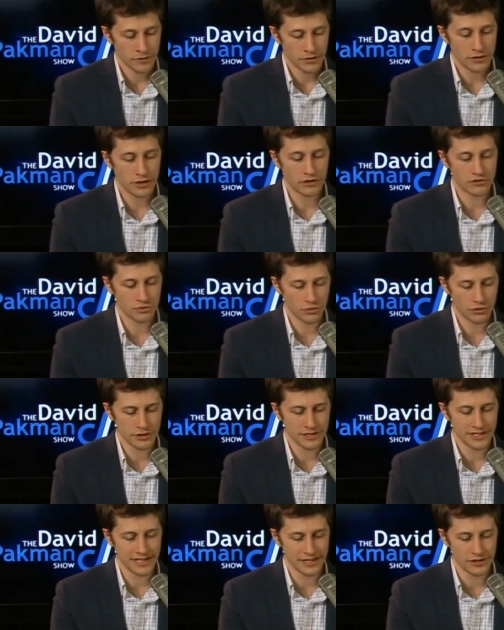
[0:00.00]
the
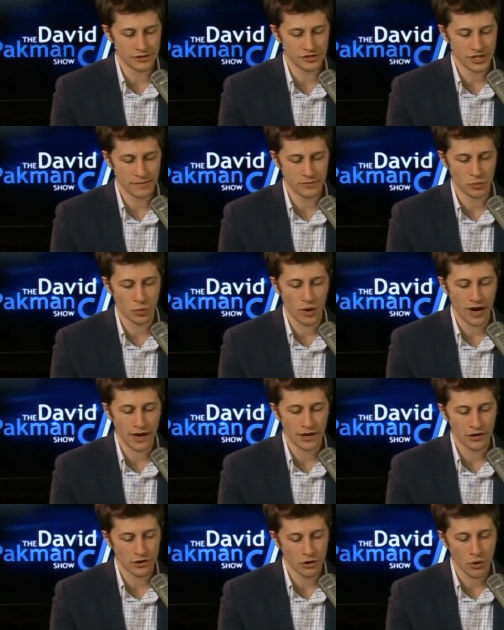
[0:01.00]
authority to intercept
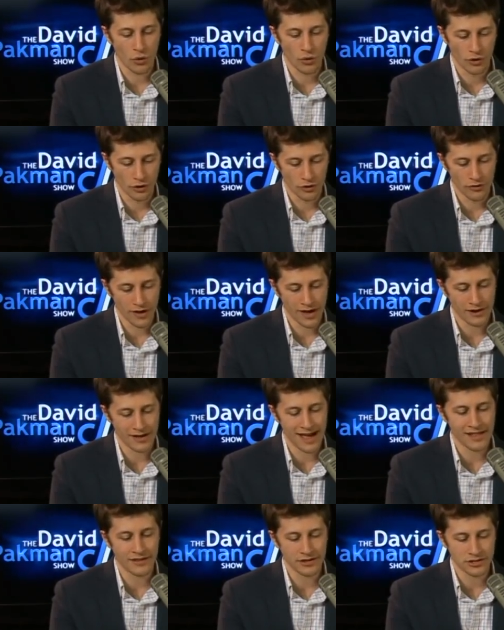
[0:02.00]
wire, oral, and
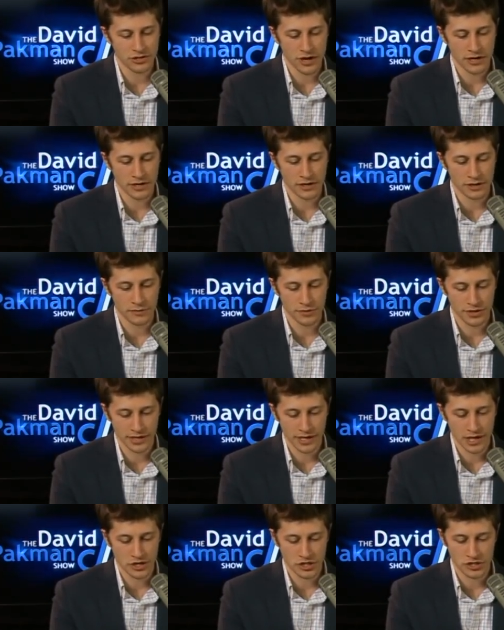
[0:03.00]
electronic
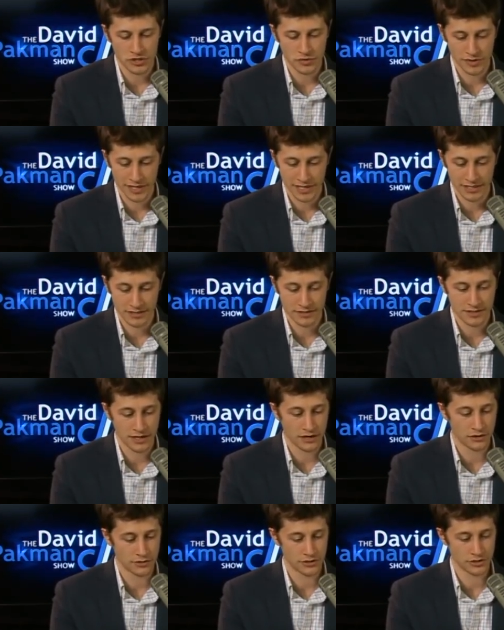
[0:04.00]
communications relating to
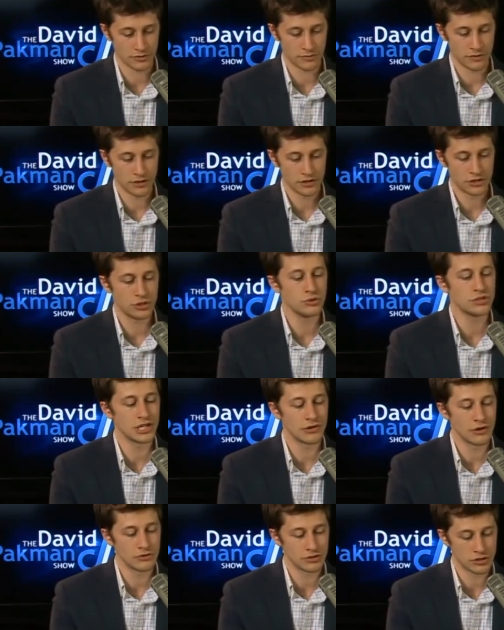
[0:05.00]
terrorism.
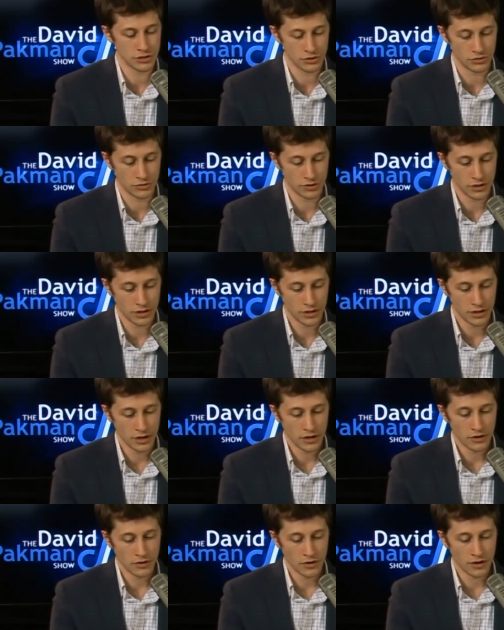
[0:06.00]
202,
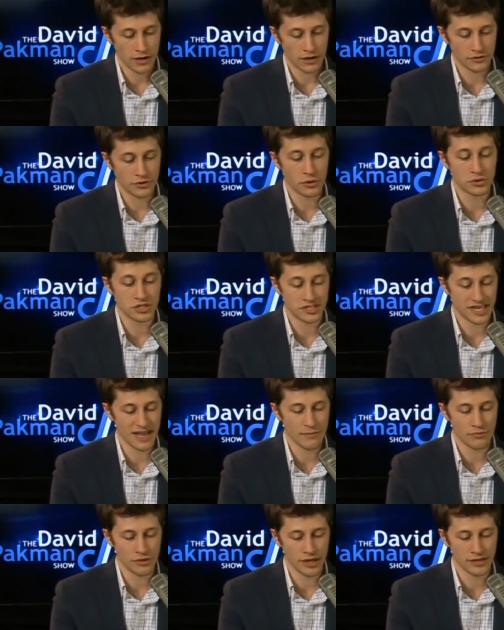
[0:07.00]
uh, those
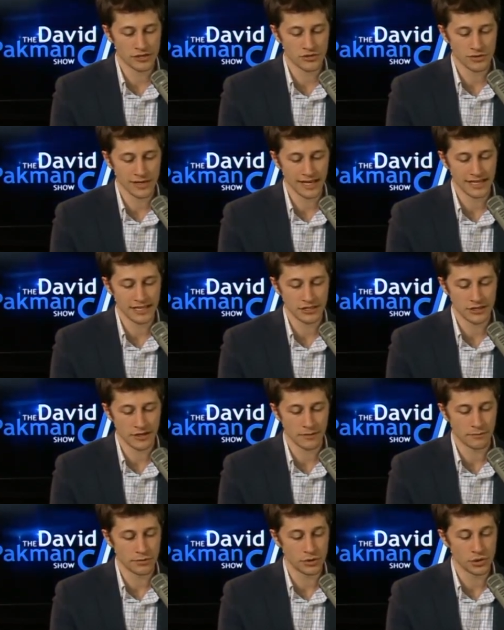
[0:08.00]
same things relating to
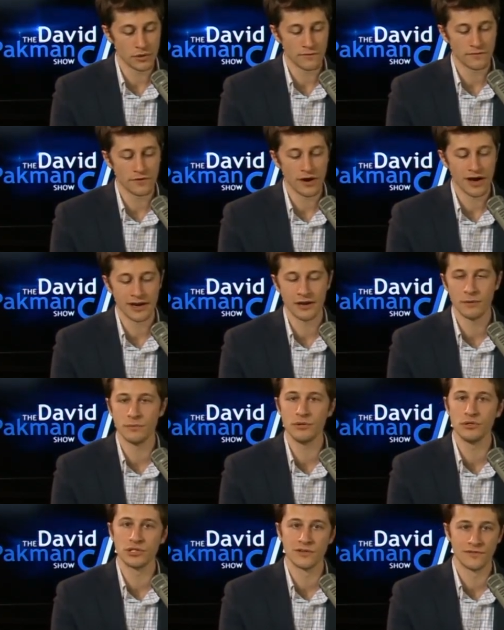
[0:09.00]
computer fraud and
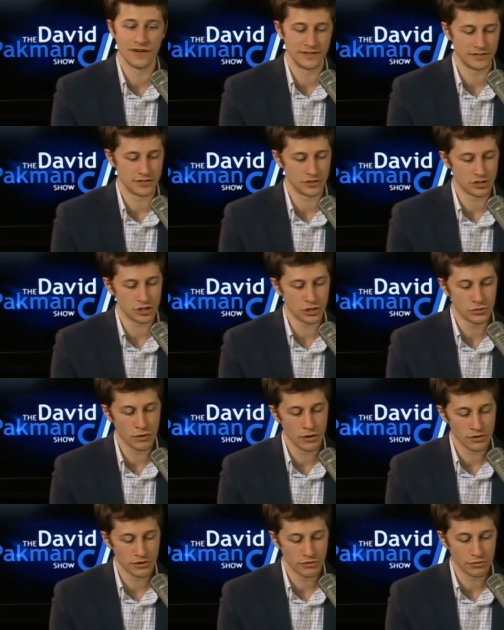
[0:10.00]
abuse offenses.
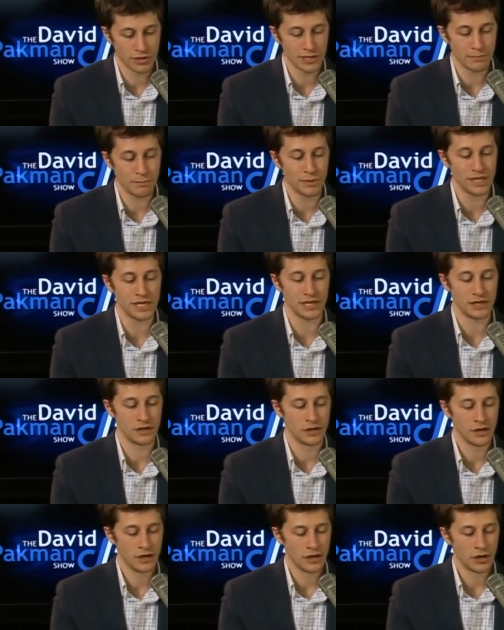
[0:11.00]
203B,
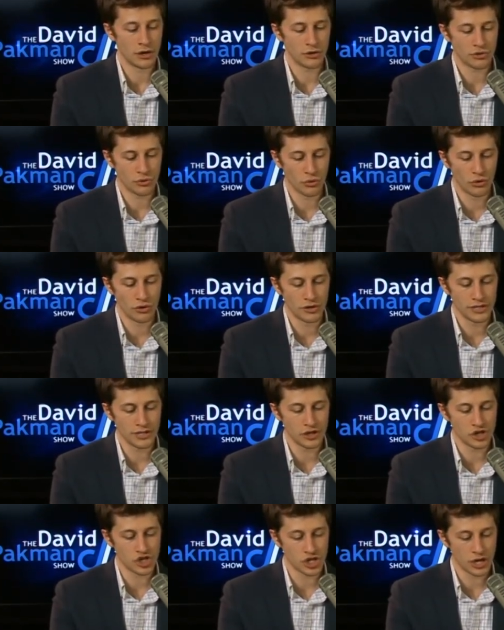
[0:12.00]
authority to
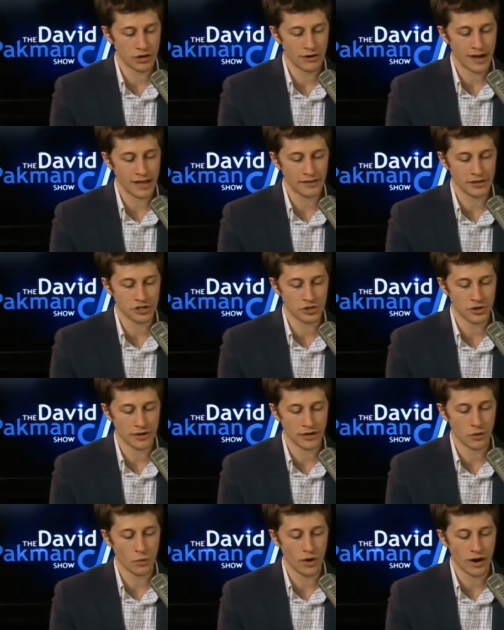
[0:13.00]
share
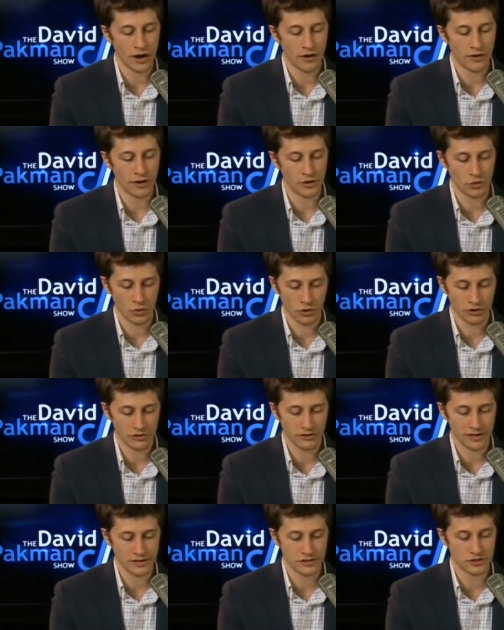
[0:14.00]
electronic wire and oral
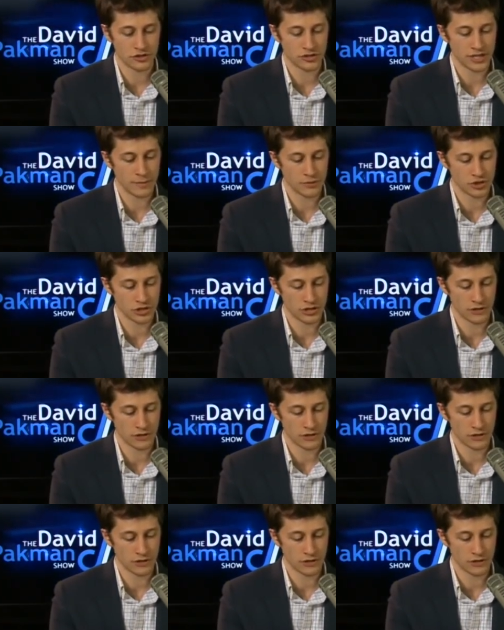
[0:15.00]
interception